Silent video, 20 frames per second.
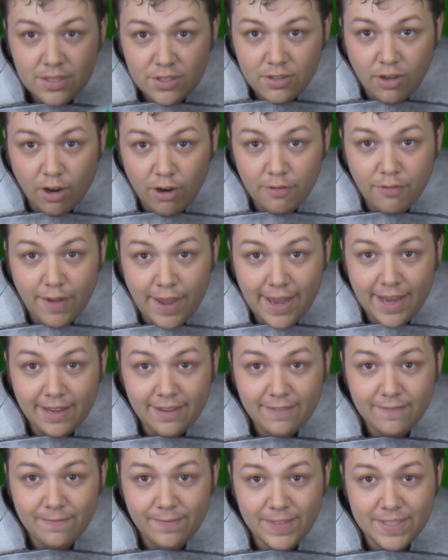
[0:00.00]

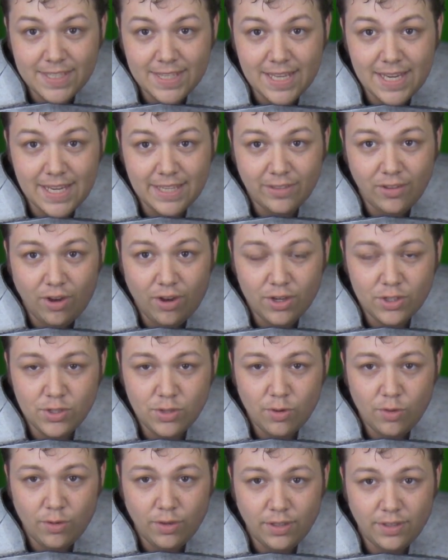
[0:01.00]
Starfang, it's the
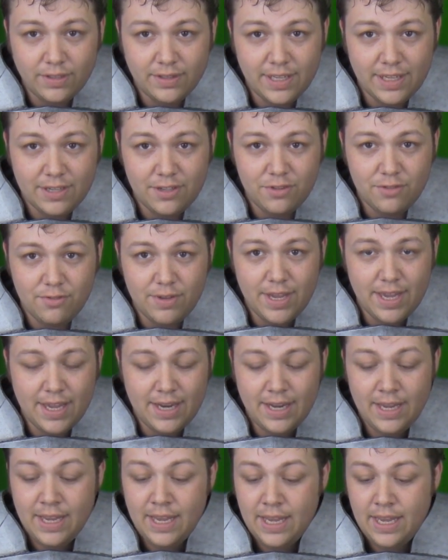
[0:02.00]
longsword that you
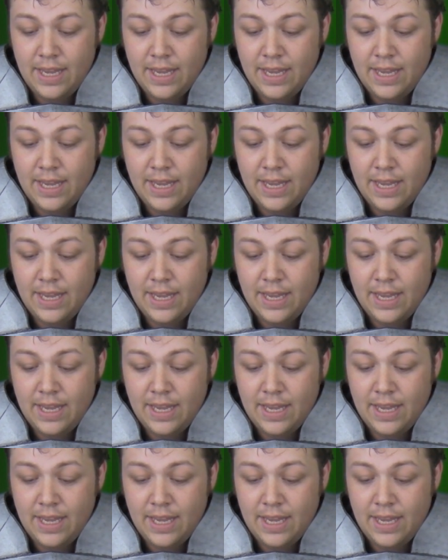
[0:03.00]
get